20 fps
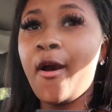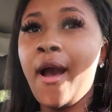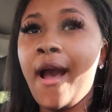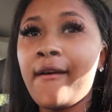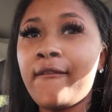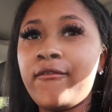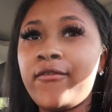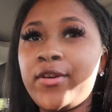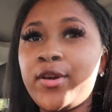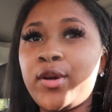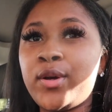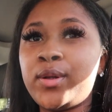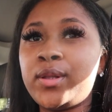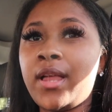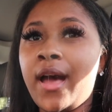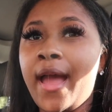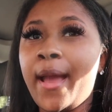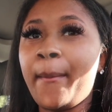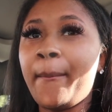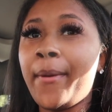I feel
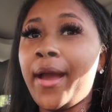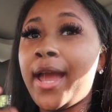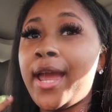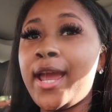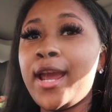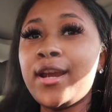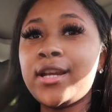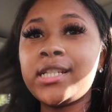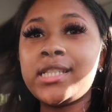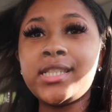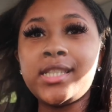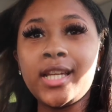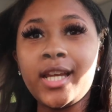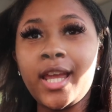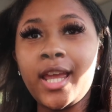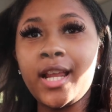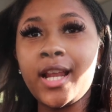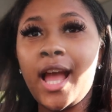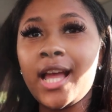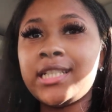like my hair is
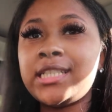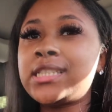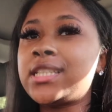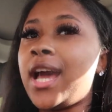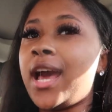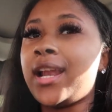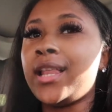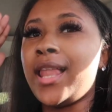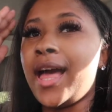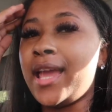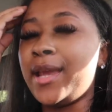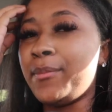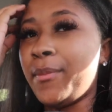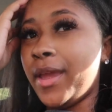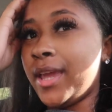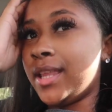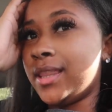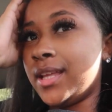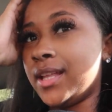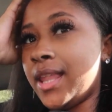done. I just gotta like
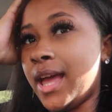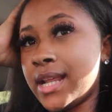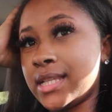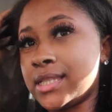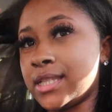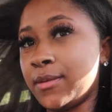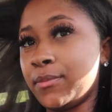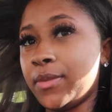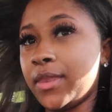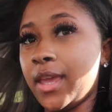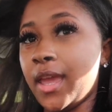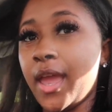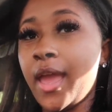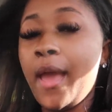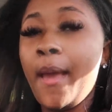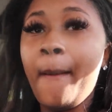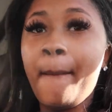make it look like something.